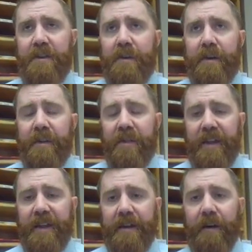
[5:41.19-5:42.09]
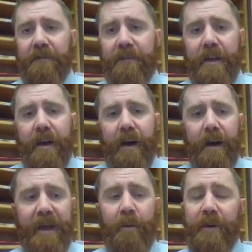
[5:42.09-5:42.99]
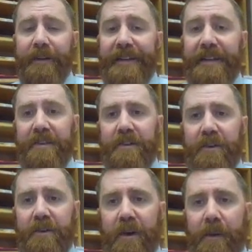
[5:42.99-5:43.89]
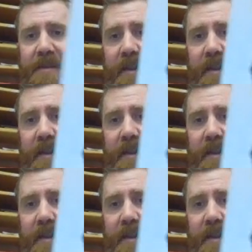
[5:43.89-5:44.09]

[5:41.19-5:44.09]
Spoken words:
you could think of that would link the 2 terms